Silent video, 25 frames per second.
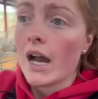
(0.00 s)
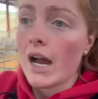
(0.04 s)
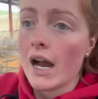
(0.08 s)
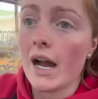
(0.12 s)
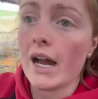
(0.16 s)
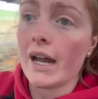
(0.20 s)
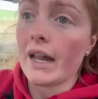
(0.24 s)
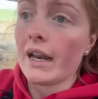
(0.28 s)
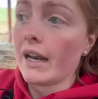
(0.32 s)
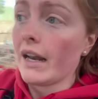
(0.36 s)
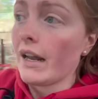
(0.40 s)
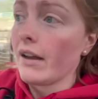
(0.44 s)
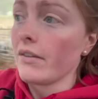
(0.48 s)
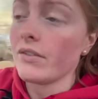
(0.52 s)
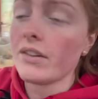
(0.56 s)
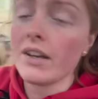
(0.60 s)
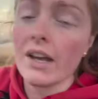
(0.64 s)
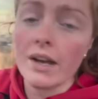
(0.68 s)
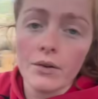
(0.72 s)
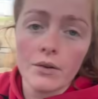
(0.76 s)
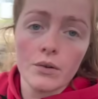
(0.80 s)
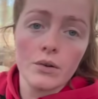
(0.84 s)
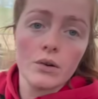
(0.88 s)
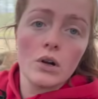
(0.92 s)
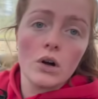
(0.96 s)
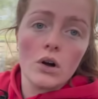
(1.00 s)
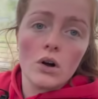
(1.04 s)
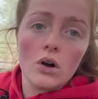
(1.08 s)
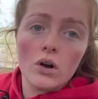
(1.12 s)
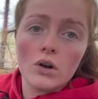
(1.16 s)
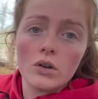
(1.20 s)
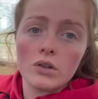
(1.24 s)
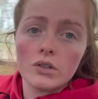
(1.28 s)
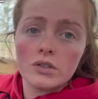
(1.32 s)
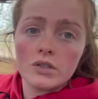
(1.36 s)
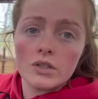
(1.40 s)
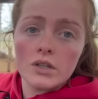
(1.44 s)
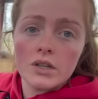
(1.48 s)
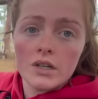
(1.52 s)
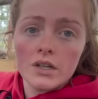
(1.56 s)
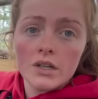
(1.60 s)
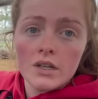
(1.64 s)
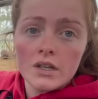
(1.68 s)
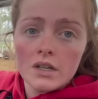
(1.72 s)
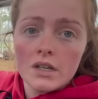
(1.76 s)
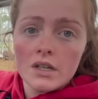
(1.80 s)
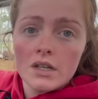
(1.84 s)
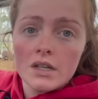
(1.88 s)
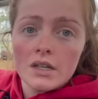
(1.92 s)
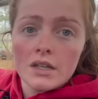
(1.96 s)
and I've now got
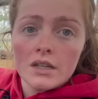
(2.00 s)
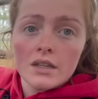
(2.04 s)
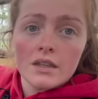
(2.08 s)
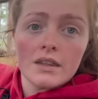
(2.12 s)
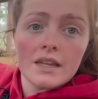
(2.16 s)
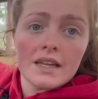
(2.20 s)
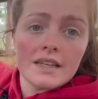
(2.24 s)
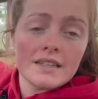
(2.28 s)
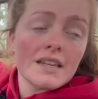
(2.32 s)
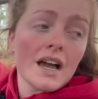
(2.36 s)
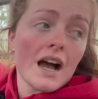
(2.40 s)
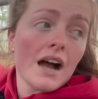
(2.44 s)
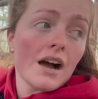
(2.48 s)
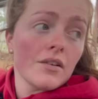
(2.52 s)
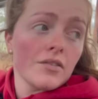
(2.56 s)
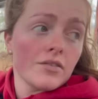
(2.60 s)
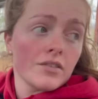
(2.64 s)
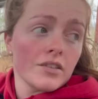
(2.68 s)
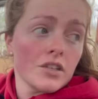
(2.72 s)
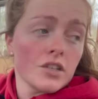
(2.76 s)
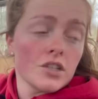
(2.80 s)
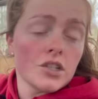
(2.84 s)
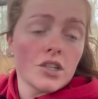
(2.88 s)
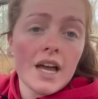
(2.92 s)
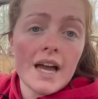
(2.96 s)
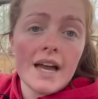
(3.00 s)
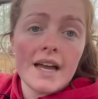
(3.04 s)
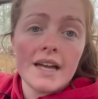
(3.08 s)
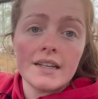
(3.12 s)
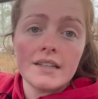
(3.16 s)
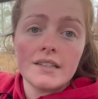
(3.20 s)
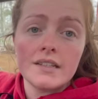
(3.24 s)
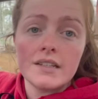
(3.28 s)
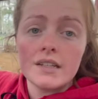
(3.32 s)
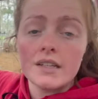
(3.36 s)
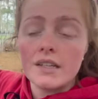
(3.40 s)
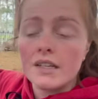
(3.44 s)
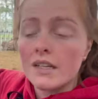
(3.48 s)
this half of the shed